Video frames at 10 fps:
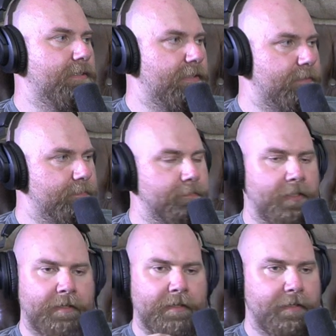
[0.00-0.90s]
And
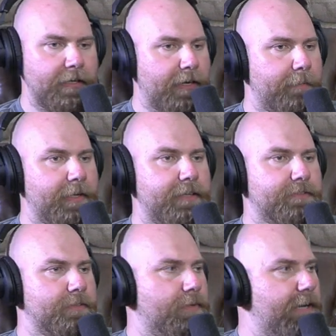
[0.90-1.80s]
yeah, I mean, I
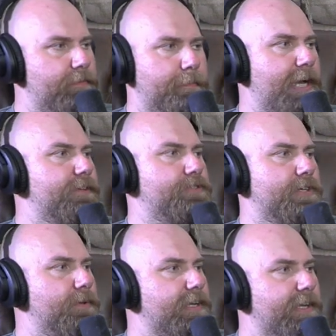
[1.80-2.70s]
still will have a bad
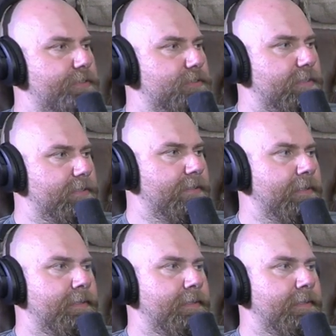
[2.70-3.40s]
show occasionally,